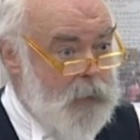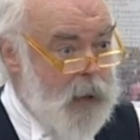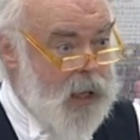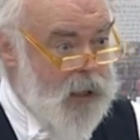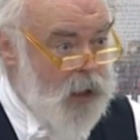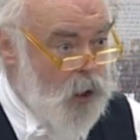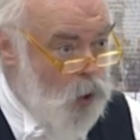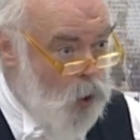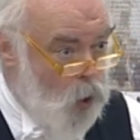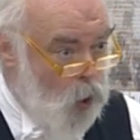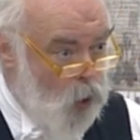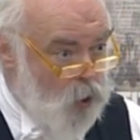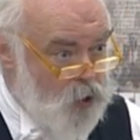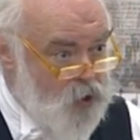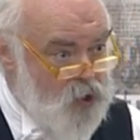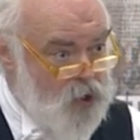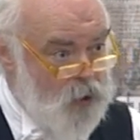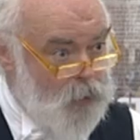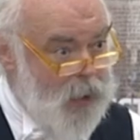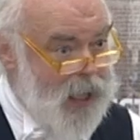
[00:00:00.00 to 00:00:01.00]
by the
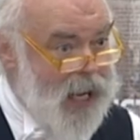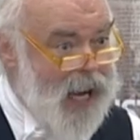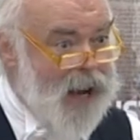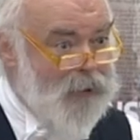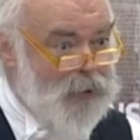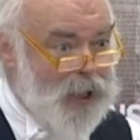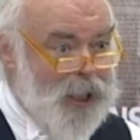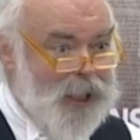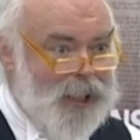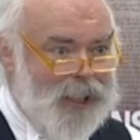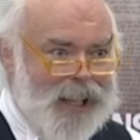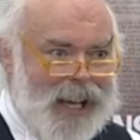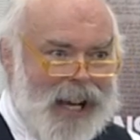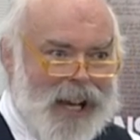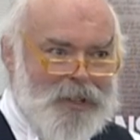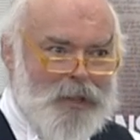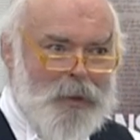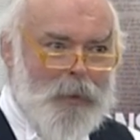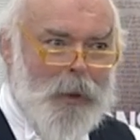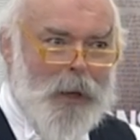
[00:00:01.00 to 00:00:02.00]
courts, and we have a,
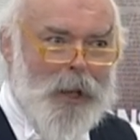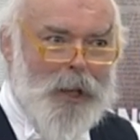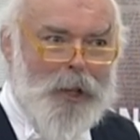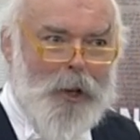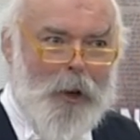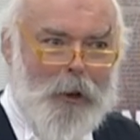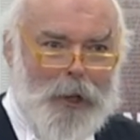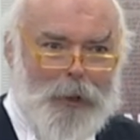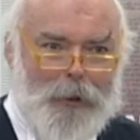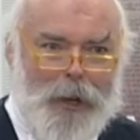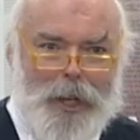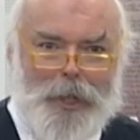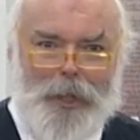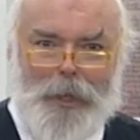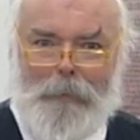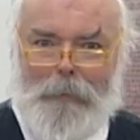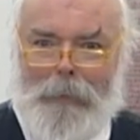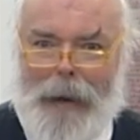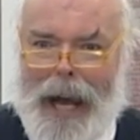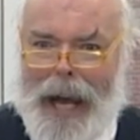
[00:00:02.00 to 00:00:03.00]
as it were, a
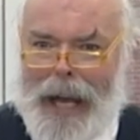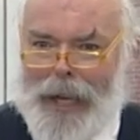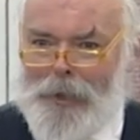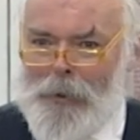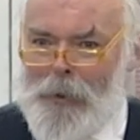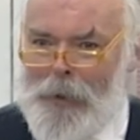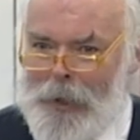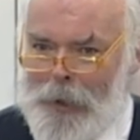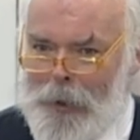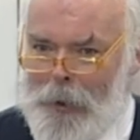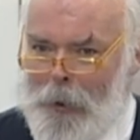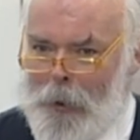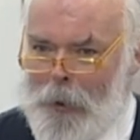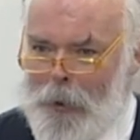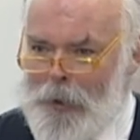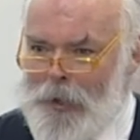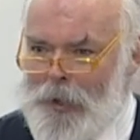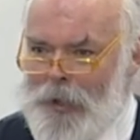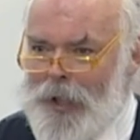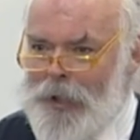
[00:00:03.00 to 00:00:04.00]
non-aggression pact with the
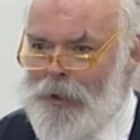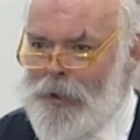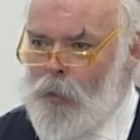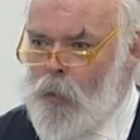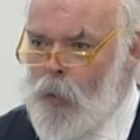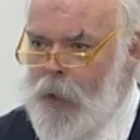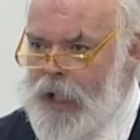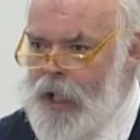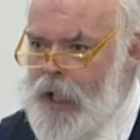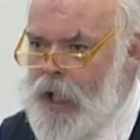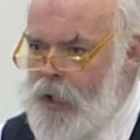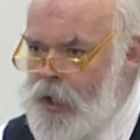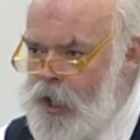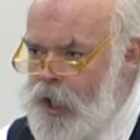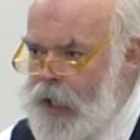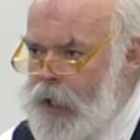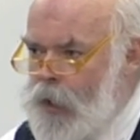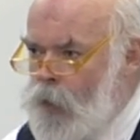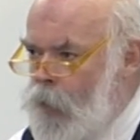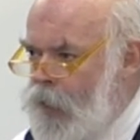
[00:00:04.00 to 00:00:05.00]
courts so that we don't
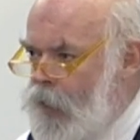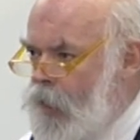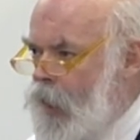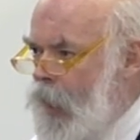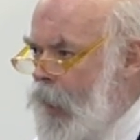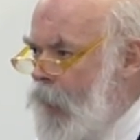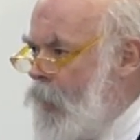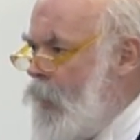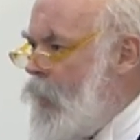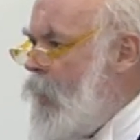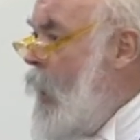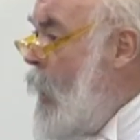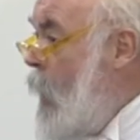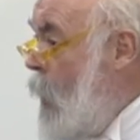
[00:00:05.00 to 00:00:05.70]
deal with things